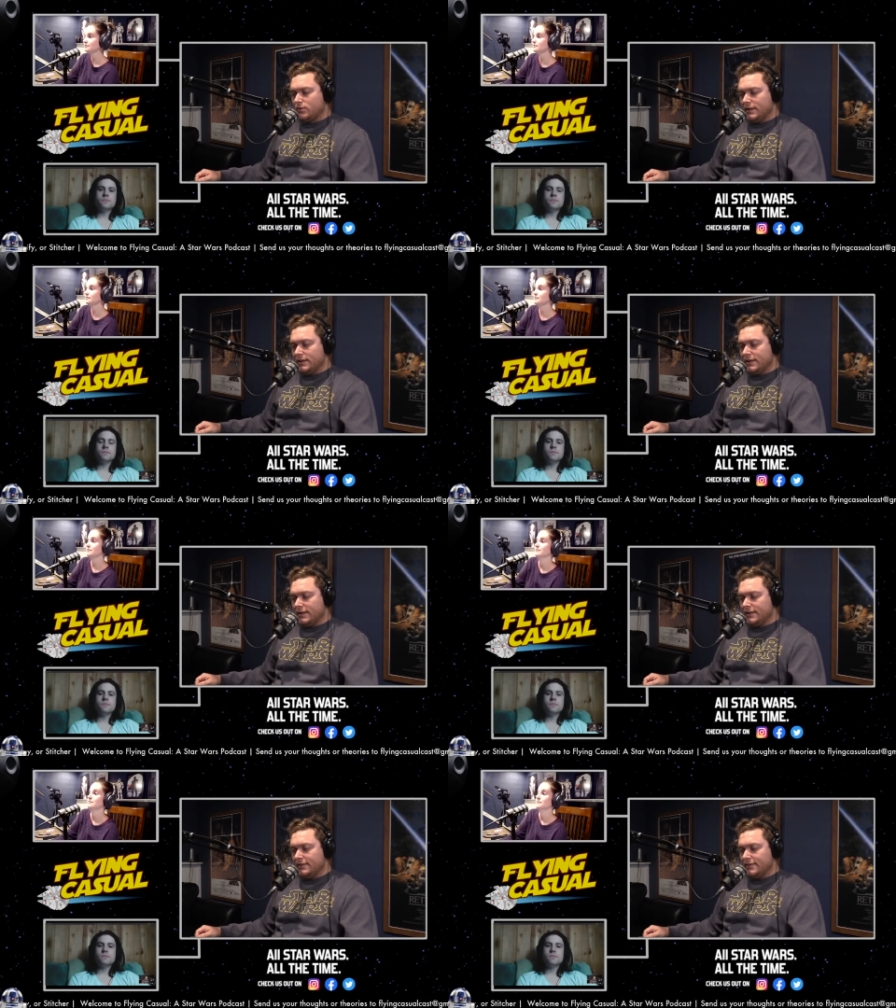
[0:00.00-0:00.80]

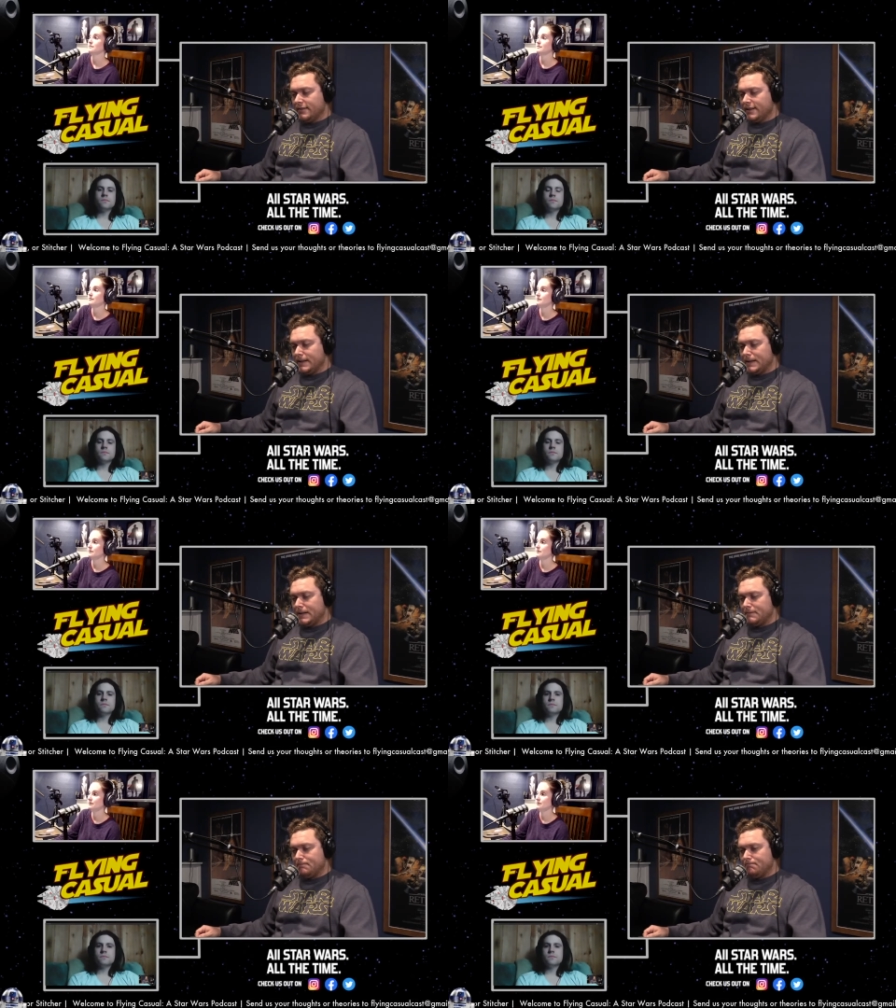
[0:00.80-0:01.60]
and
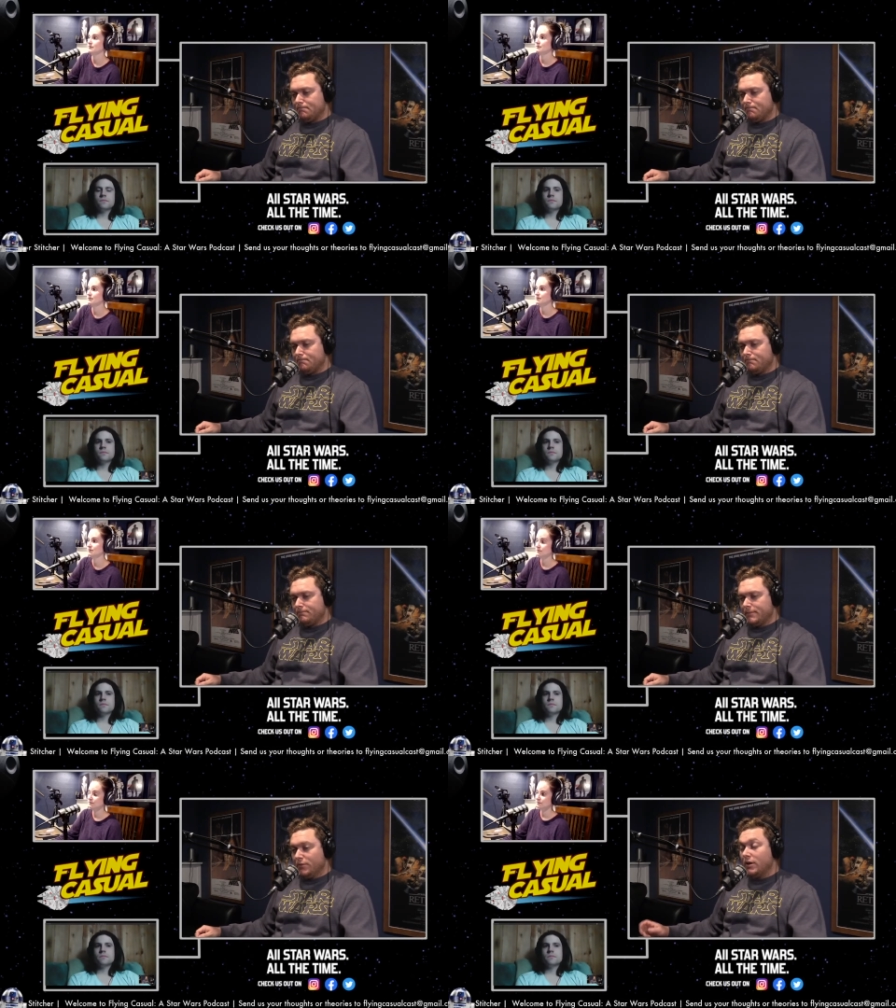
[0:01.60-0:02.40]

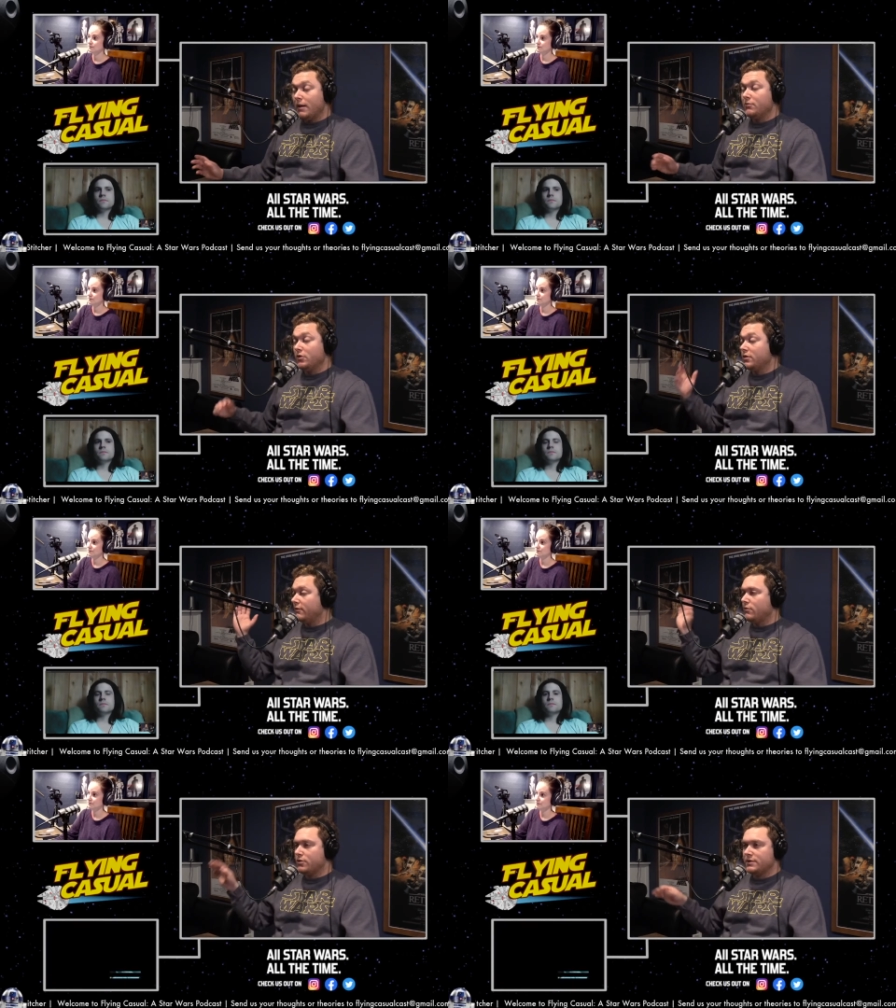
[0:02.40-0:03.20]
I'm looking
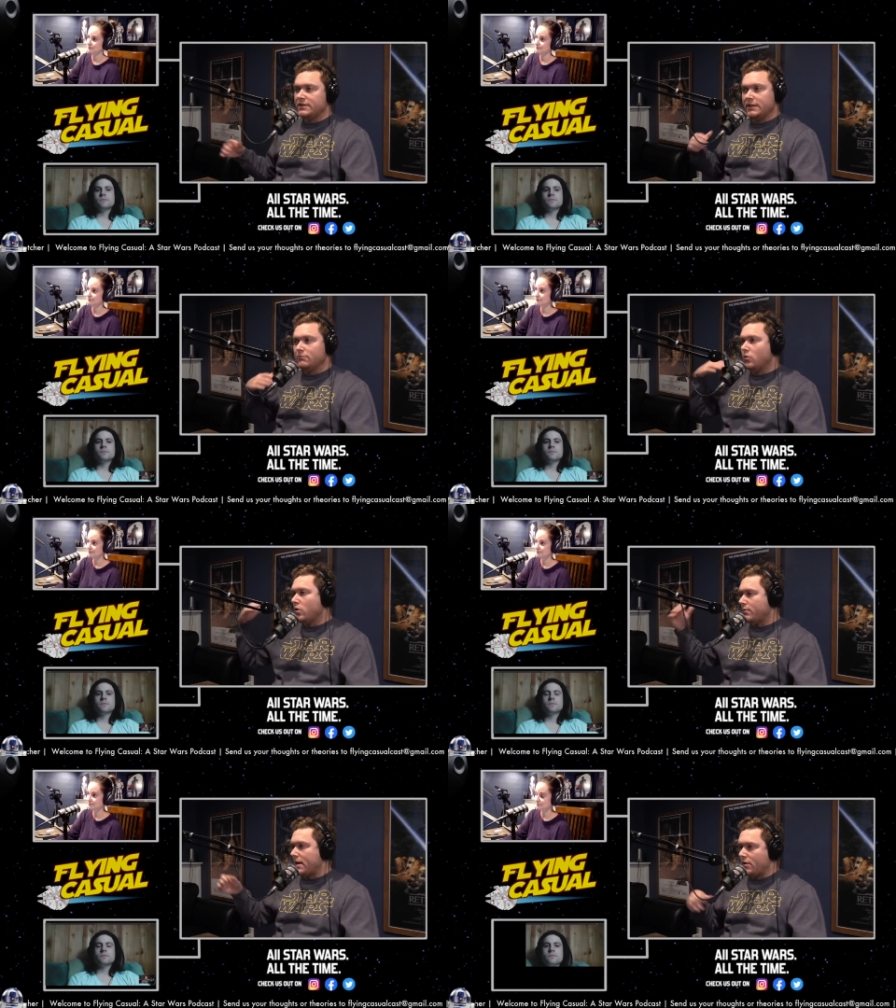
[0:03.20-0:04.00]
forward to seeing more
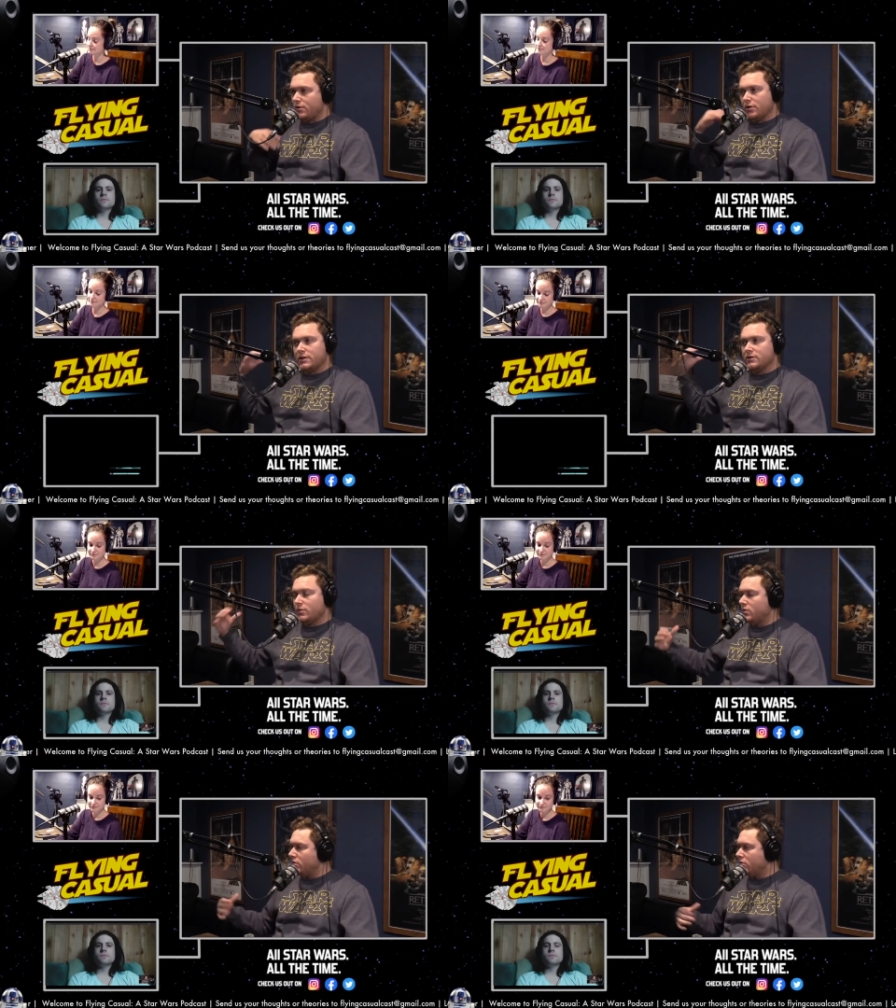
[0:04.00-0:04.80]
about her, because we
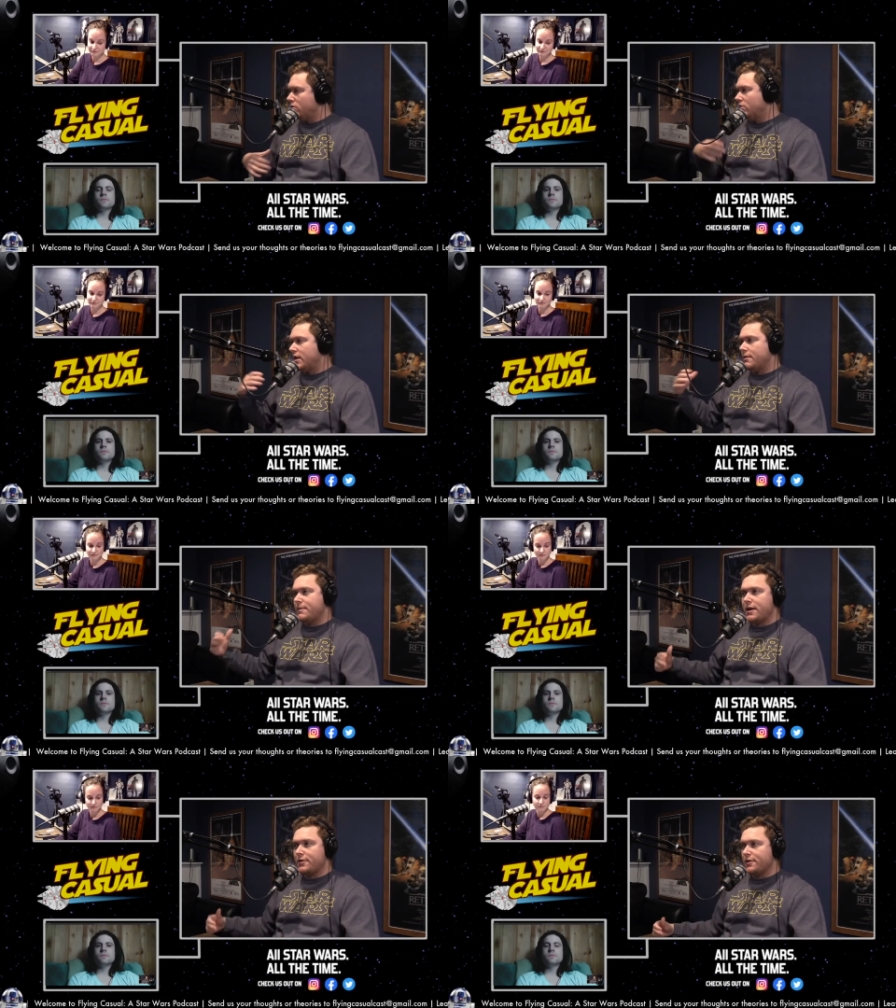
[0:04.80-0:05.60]
don't know a whole lot
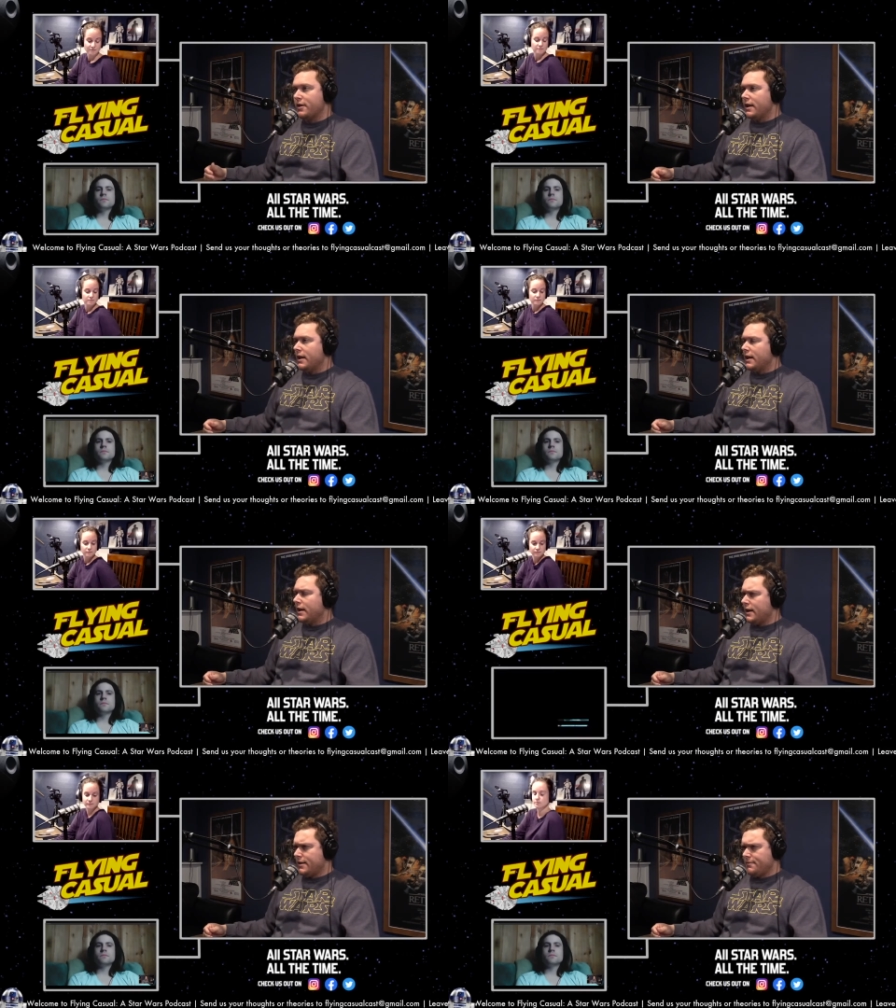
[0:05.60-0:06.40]
about her.
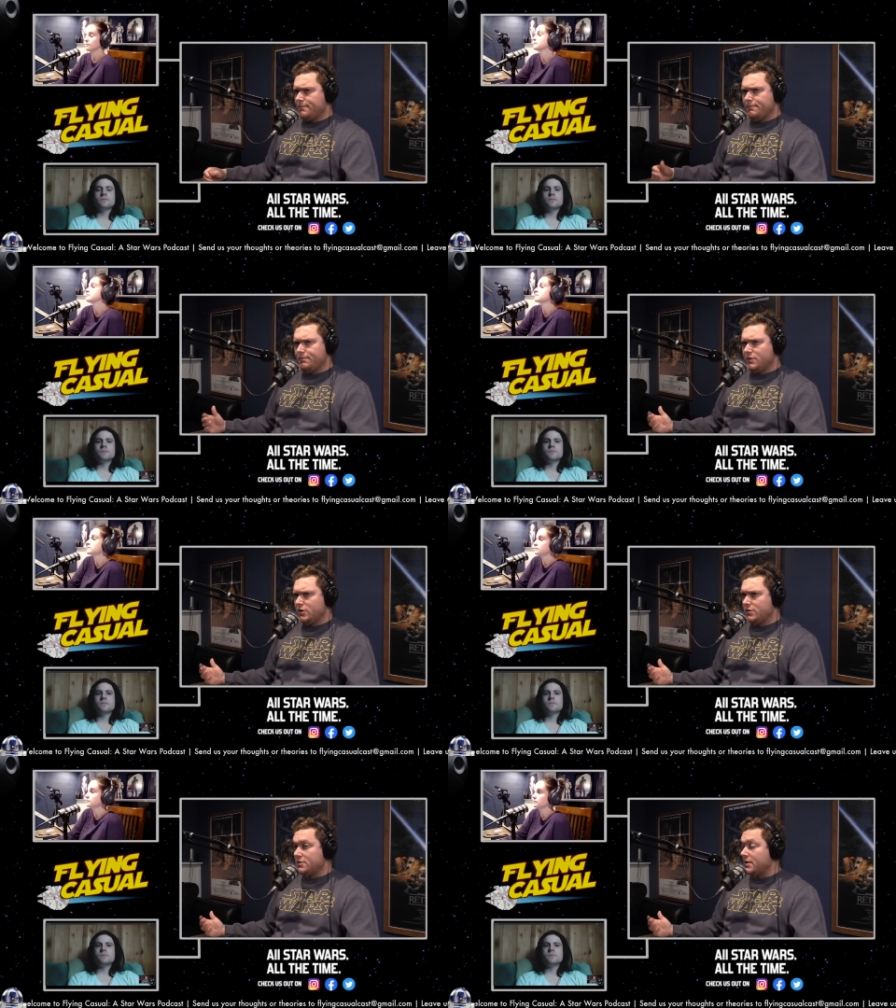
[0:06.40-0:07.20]

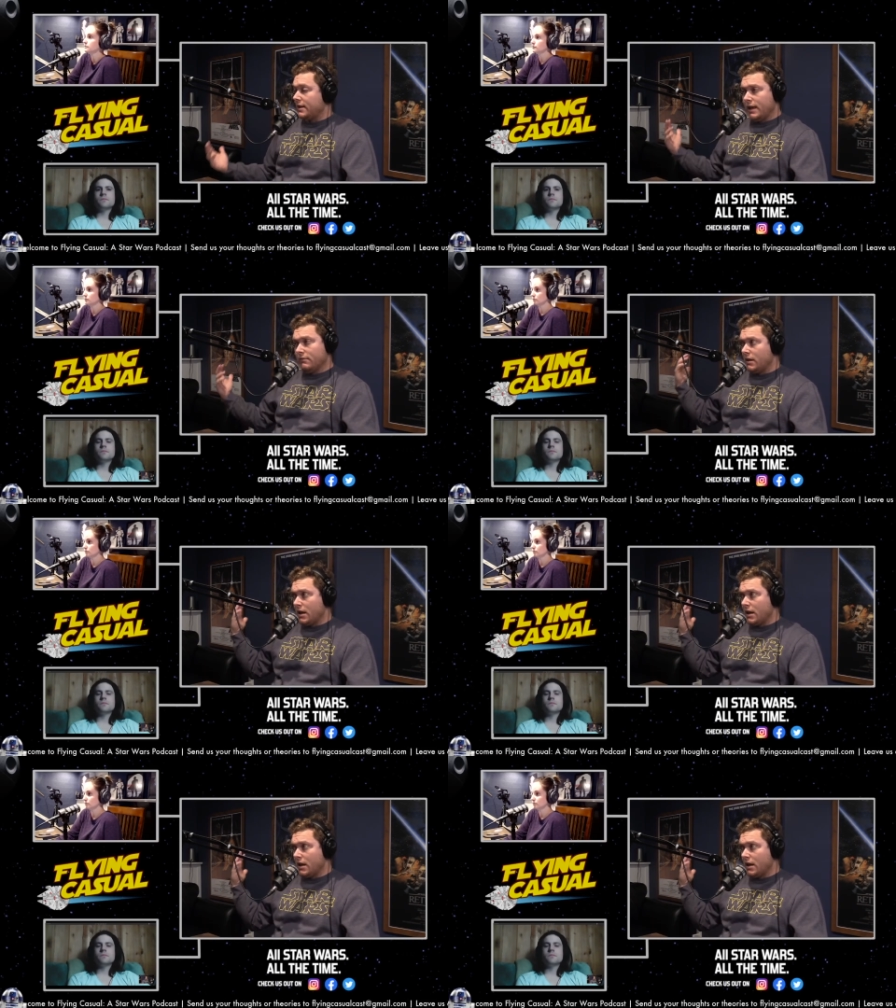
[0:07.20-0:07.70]
She's just like, hey, yeah,